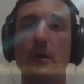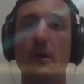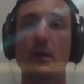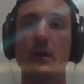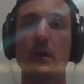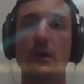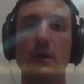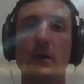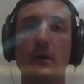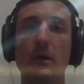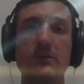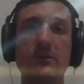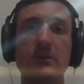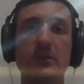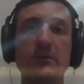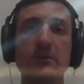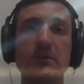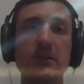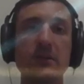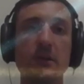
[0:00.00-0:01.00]
As
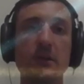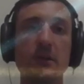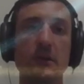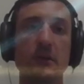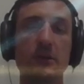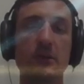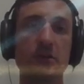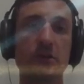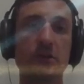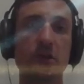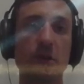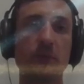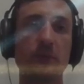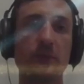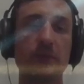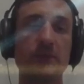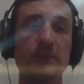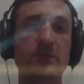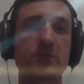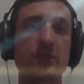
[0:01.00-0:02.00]
you can see on the top
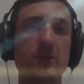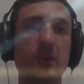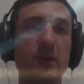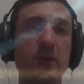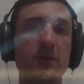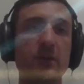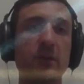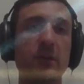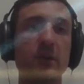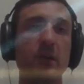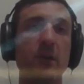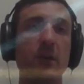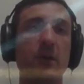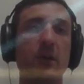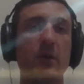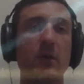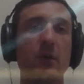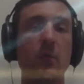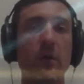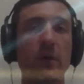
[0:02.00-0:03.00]
of the screen,
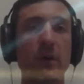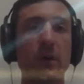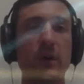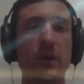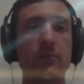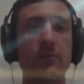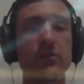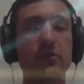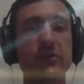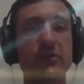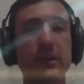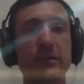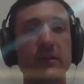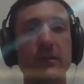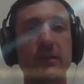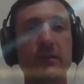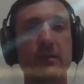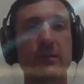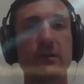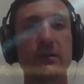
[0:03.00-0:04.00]
we are
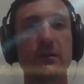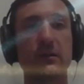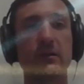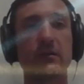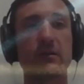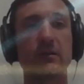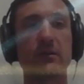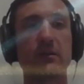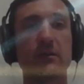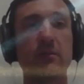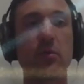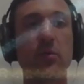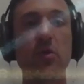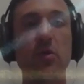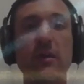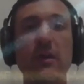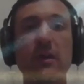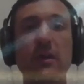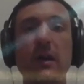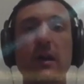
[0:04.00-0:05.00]
presenting the
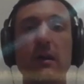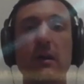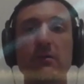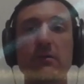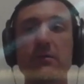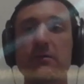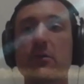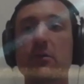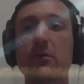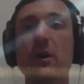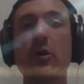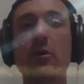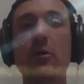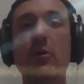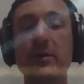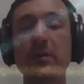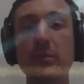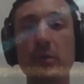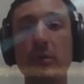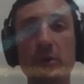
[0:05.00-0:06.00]
blocking count, so how
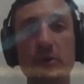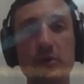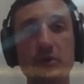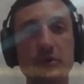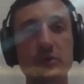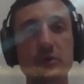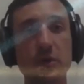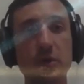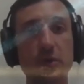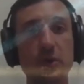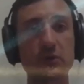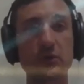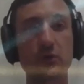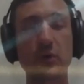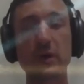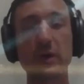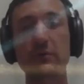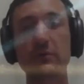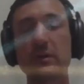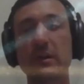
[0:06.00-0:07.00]
many blockages we use
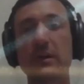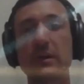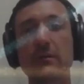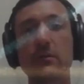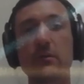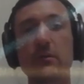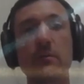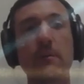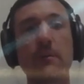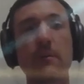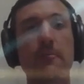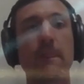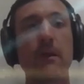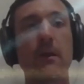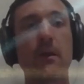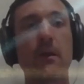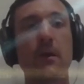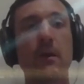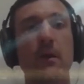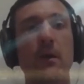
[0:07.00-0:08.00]
throughout the level.
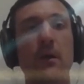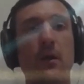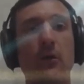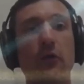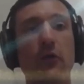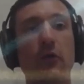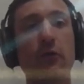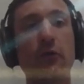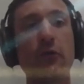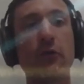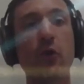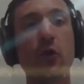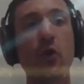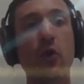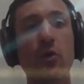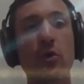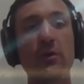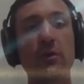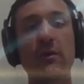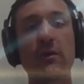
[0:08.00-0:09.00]

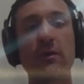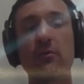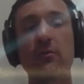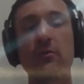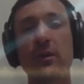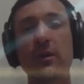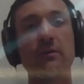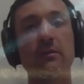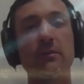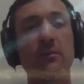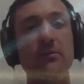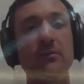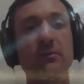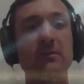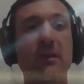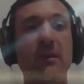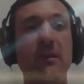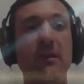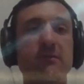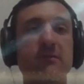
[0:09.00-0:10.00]
4 in green
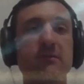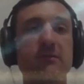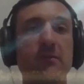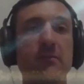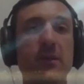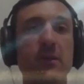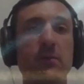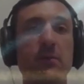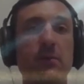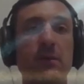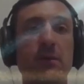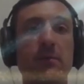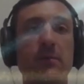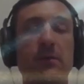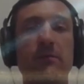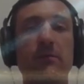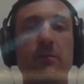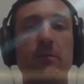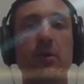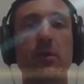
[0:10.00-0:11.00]
represents the minimum number
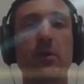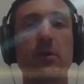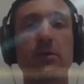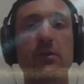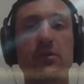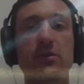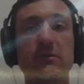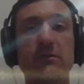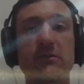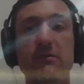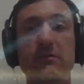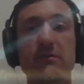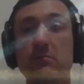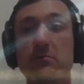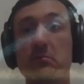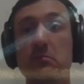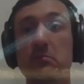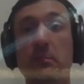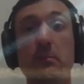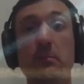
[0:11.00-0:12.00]
of blockages
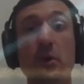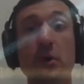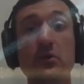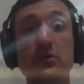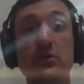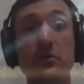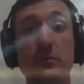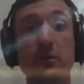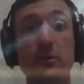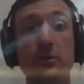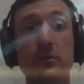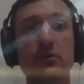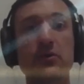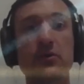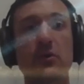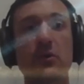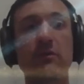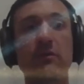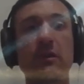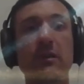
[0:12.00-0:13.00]
possible to
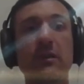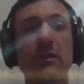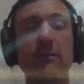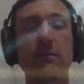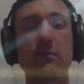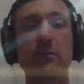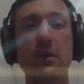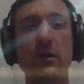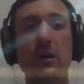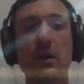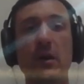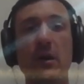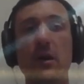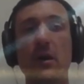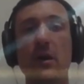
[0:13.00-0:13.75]
solve the level.